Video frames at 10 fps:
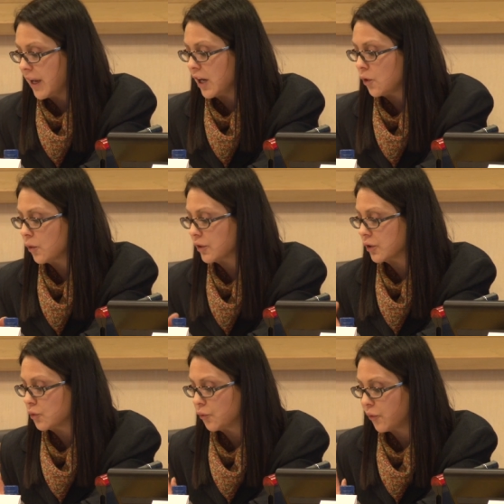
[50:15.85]
in
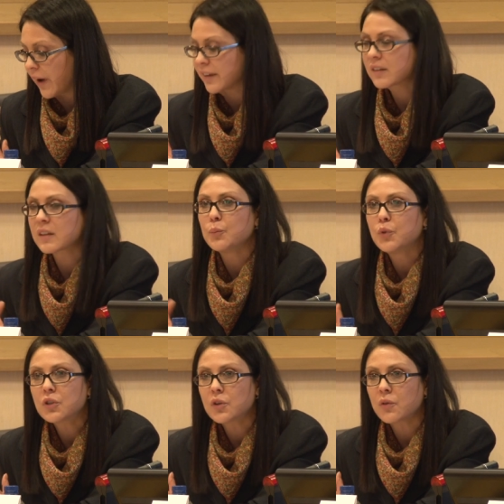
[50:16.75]
order to fight
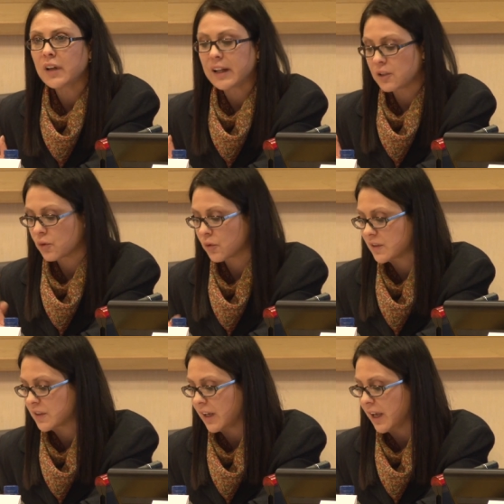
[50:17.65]
computer
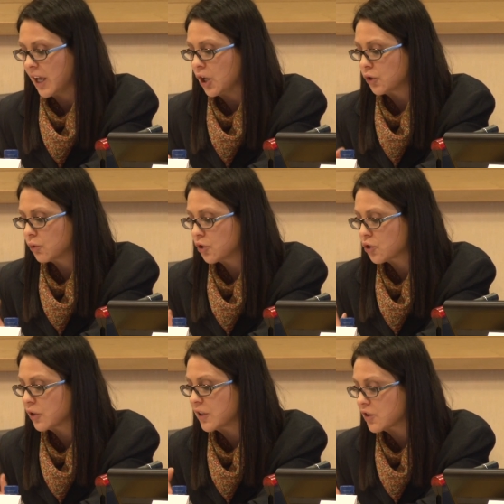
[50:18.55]
illiteracy, to
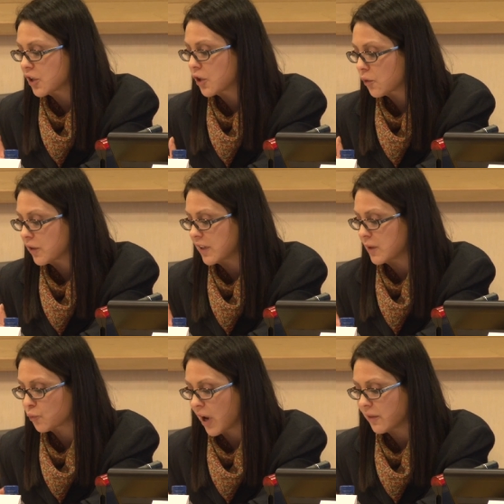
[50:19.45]
ensure the security
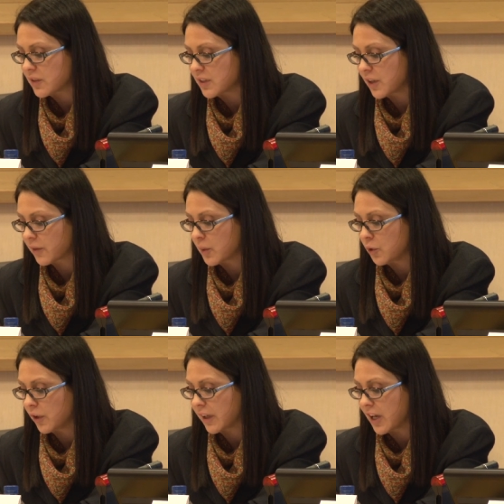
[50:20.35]
and privacy of
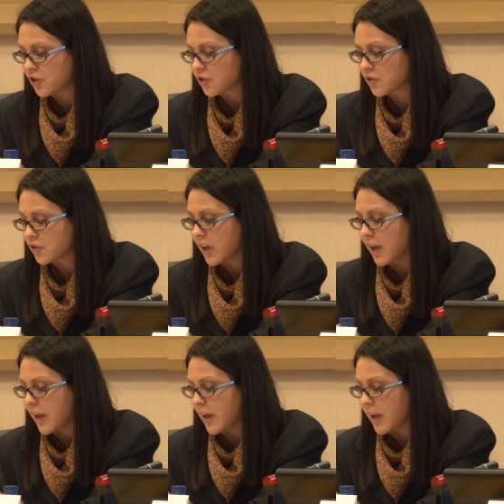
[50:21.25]
communications,